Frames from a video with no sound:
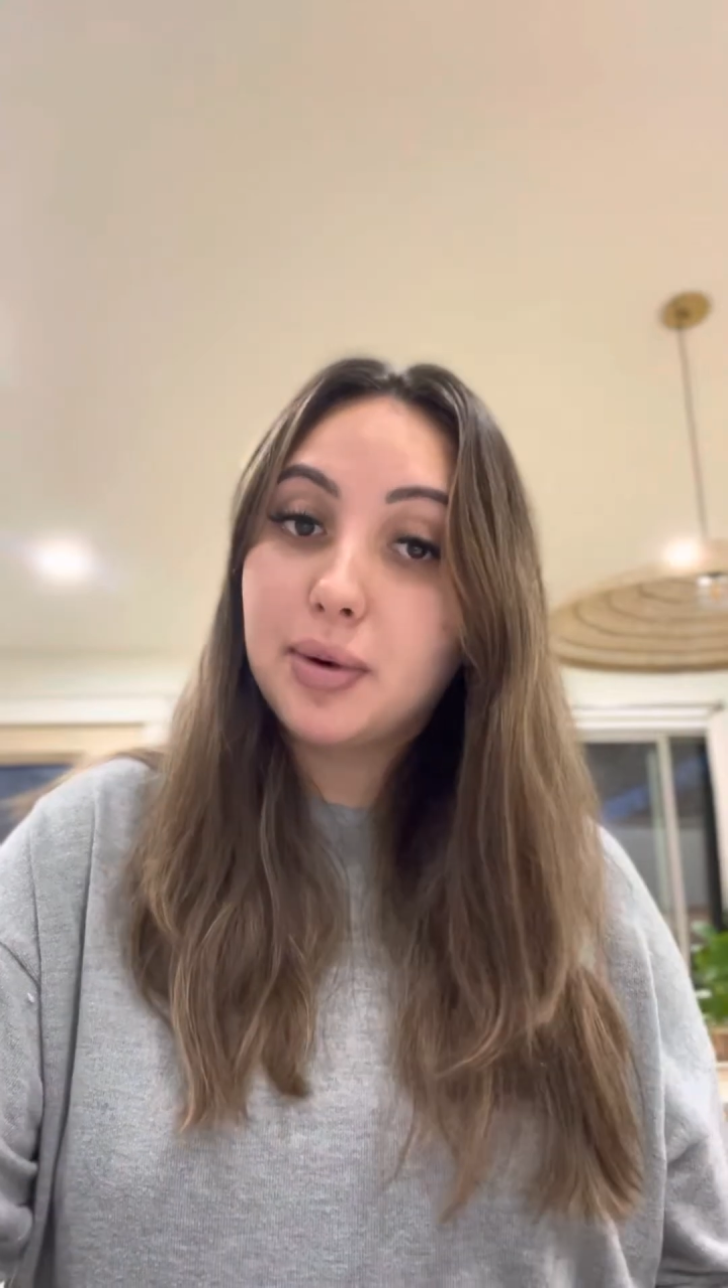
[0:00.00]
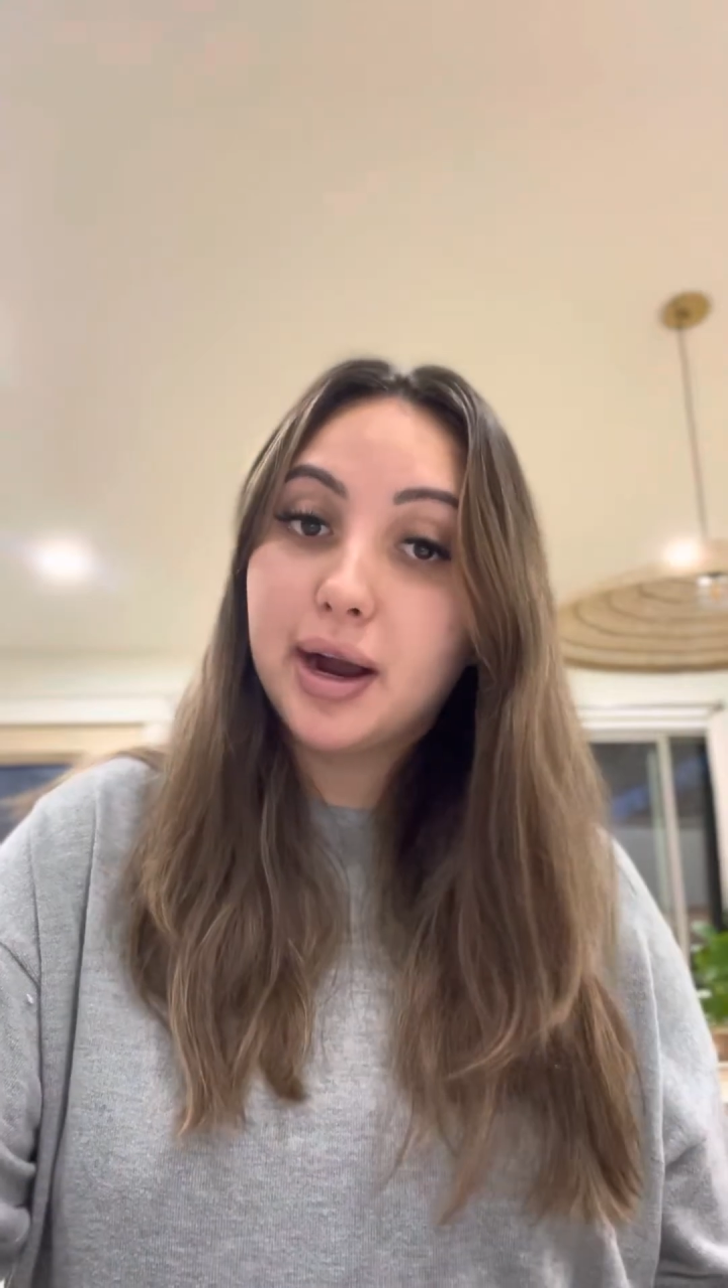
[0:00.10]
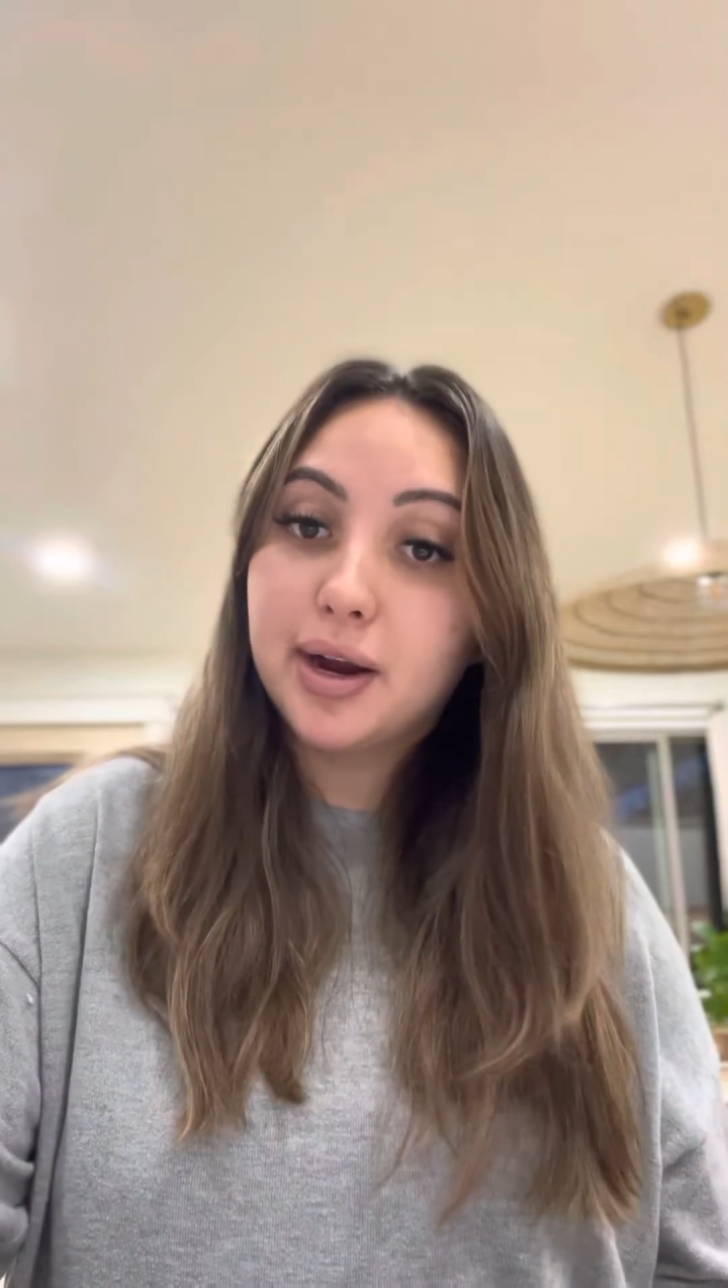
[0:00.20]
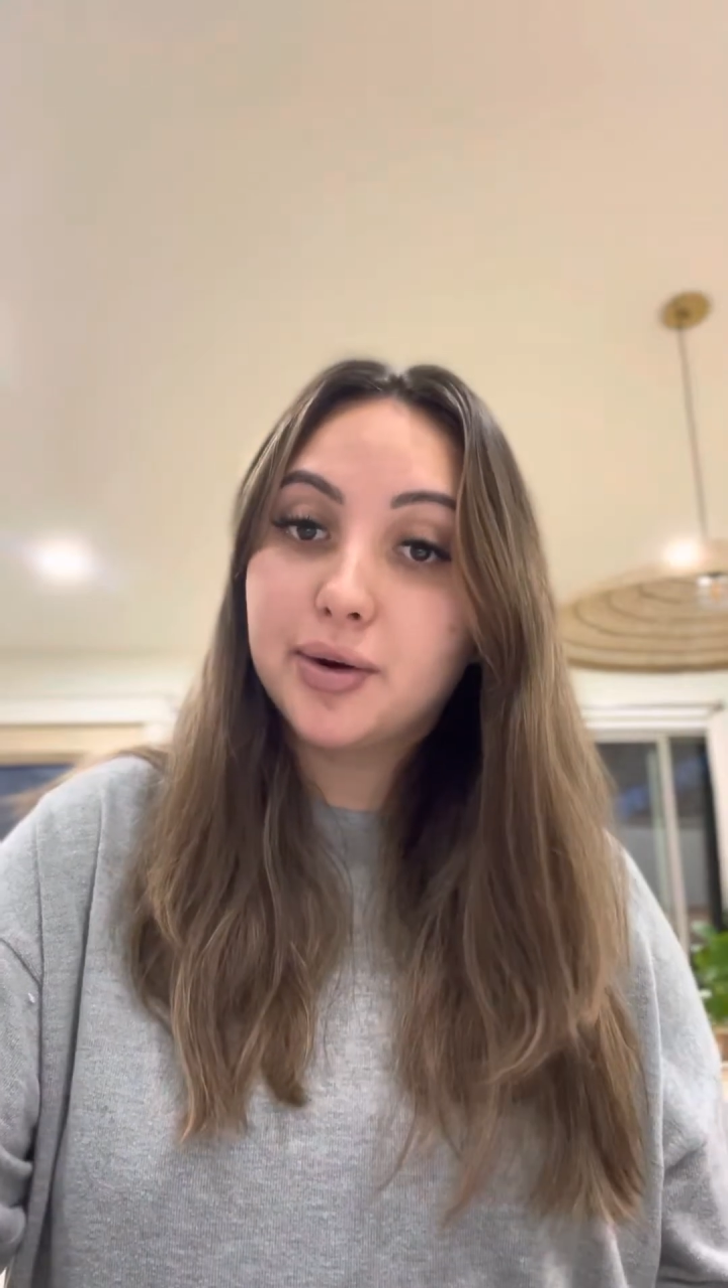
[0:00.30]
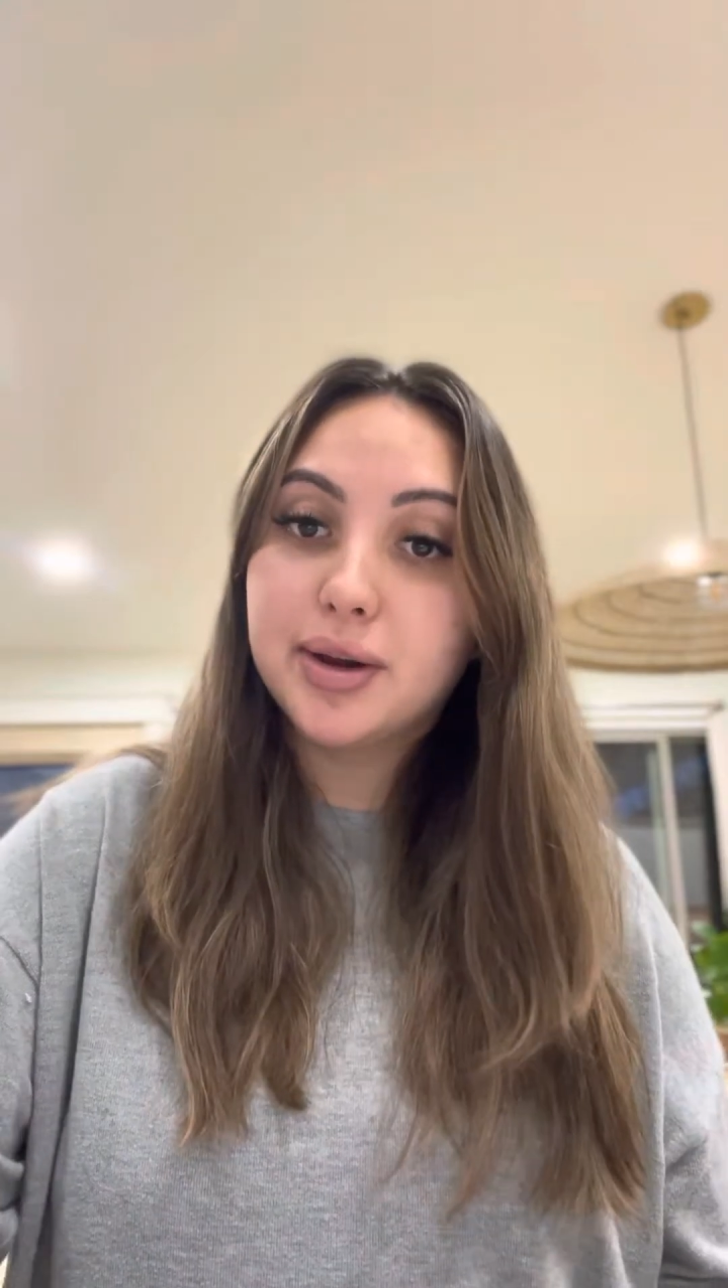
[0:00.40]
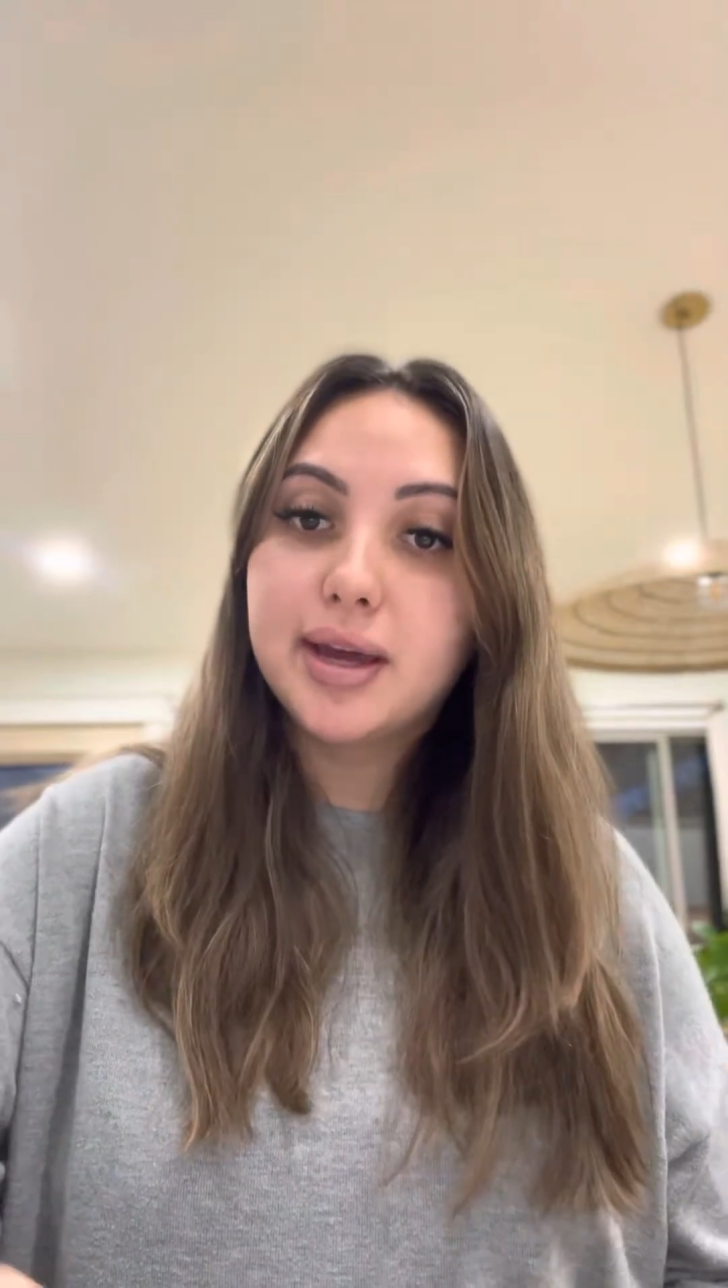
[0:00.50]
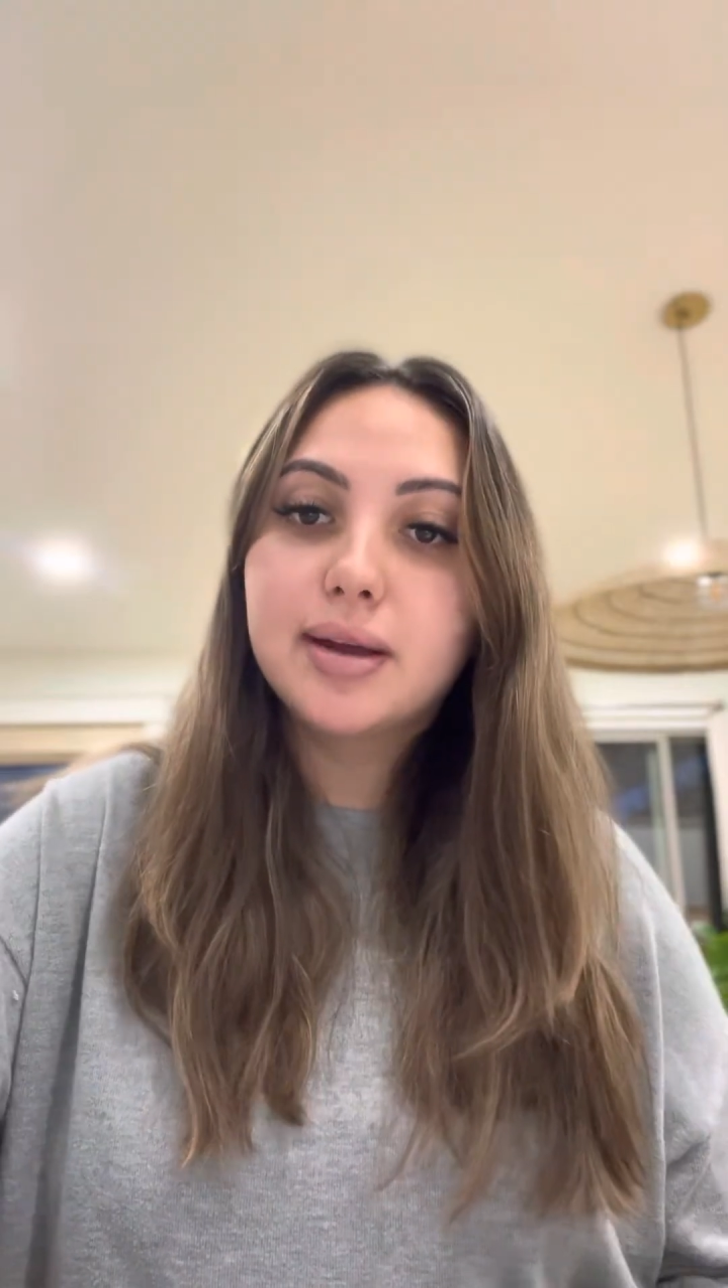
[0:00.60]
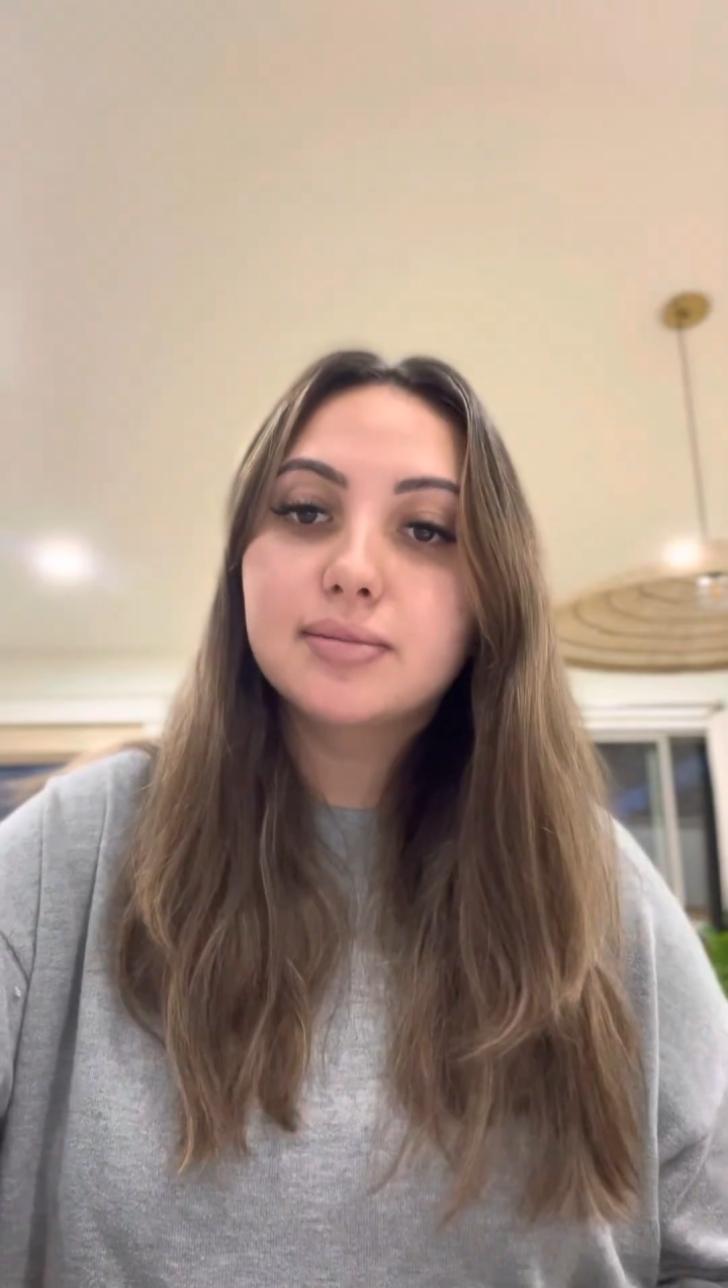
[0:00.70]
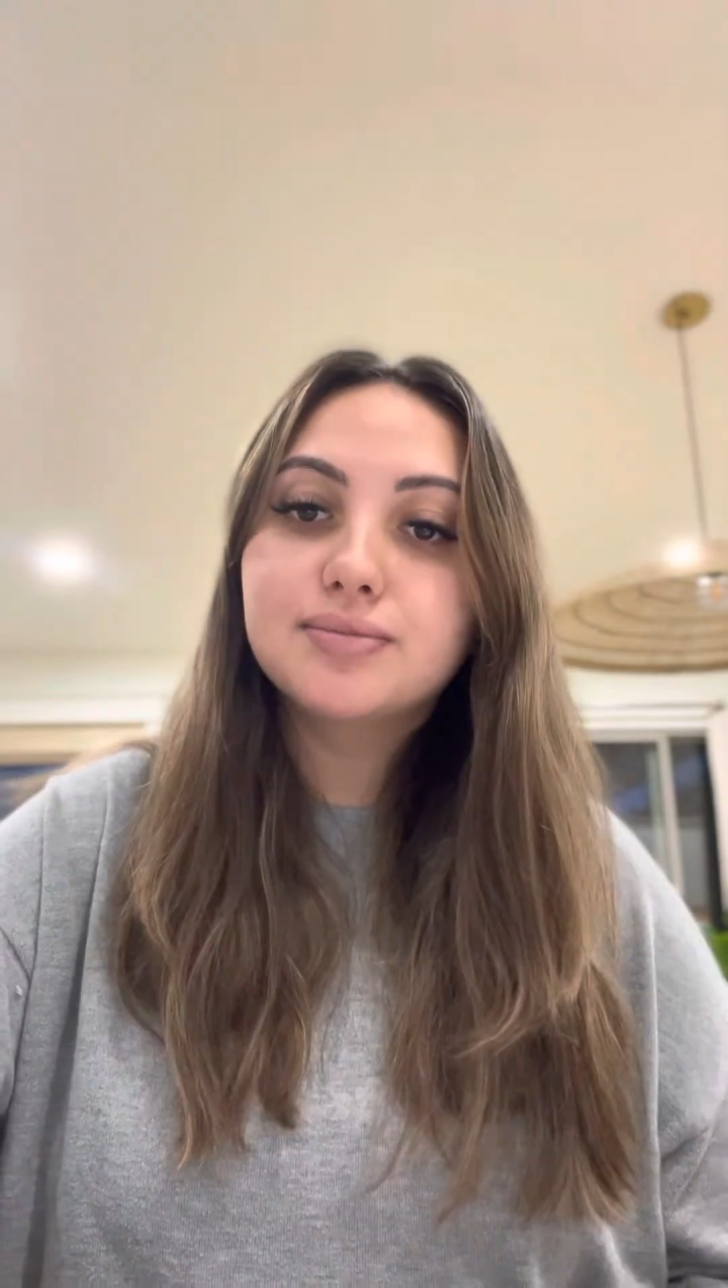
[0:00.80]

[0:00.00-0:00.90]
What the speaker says: priority.